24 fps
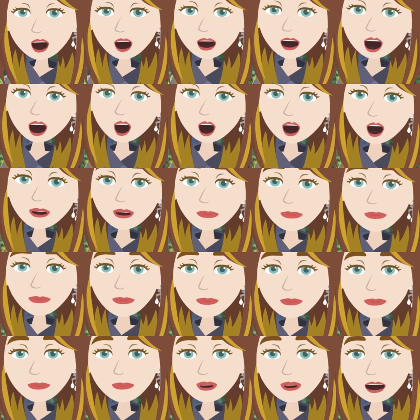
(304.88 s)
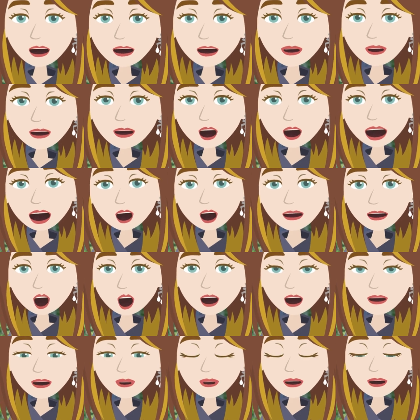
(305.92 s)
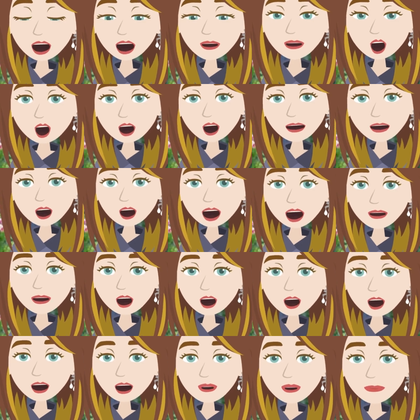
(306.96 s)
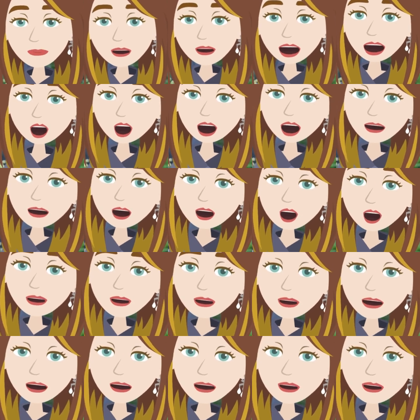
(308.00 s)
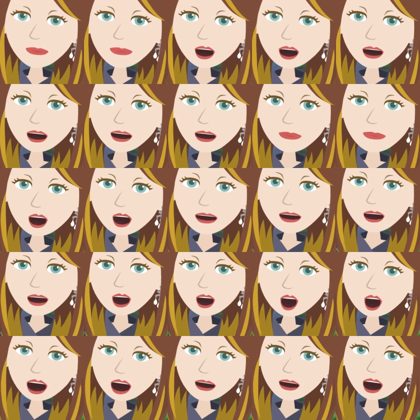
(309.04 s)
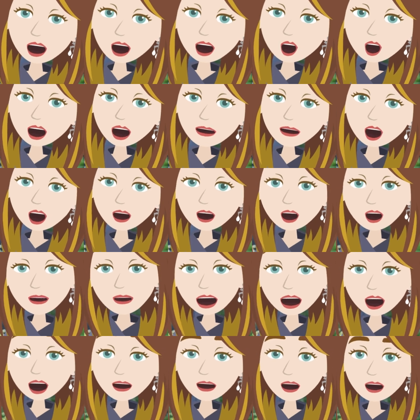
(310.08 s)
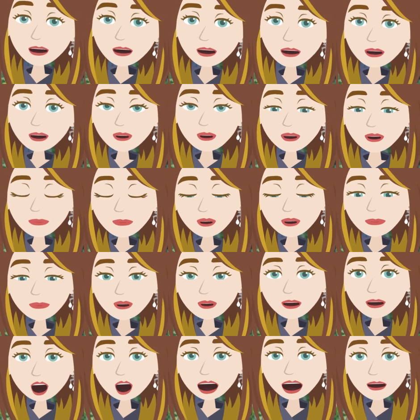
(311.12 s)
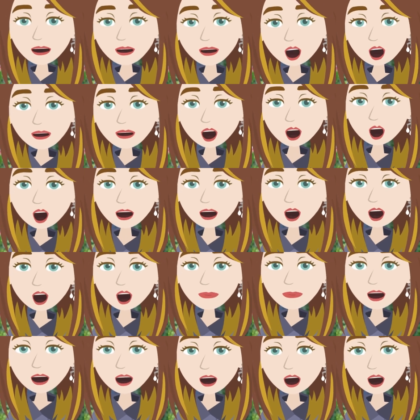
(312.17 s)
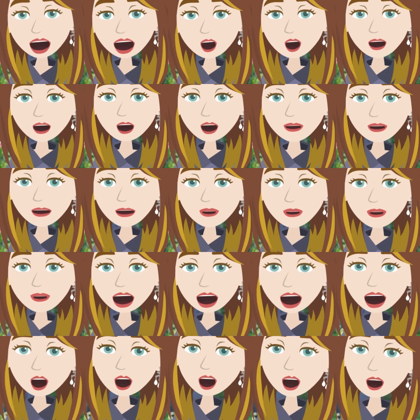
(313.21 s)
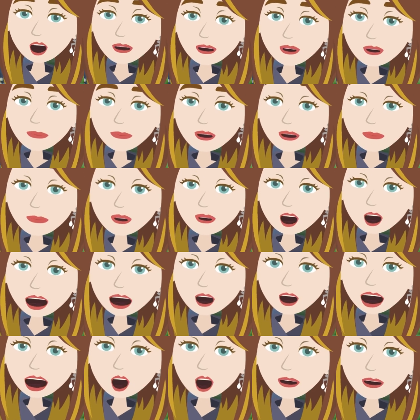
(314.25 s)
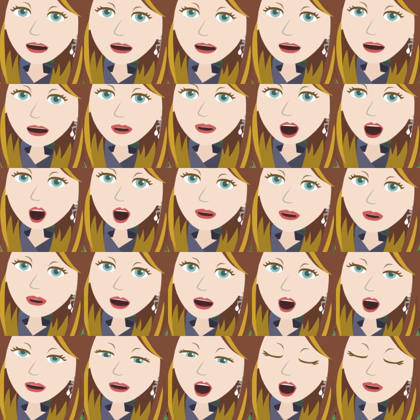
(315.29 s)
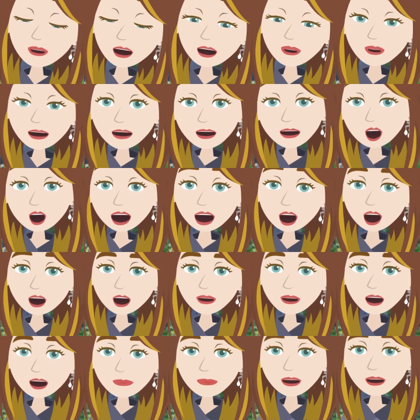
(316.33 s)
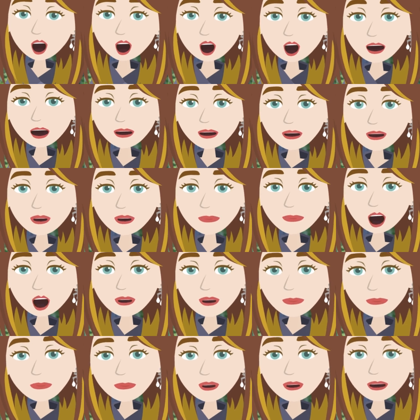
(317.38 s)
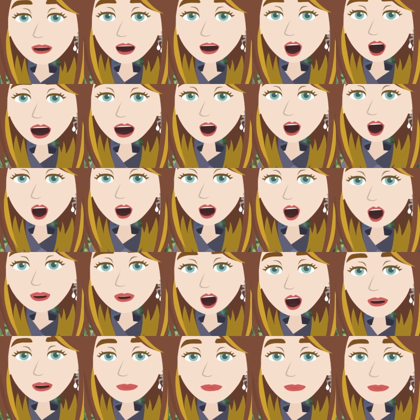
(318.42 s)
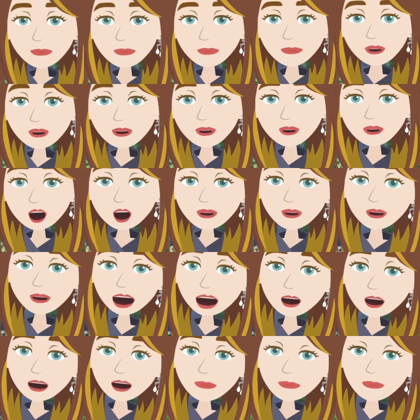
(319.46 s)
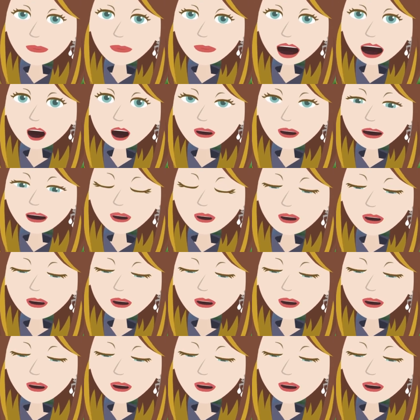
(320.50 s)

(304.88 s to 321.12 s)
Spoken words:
now, because you're not going with the flow, I'm not going with the flow. And I'm pretty irritated about that, I've got to tell you. You're keeping me from going with the flow. You're holding me back from everything that I have become. And we say, no, he isn't. Just go with the flow.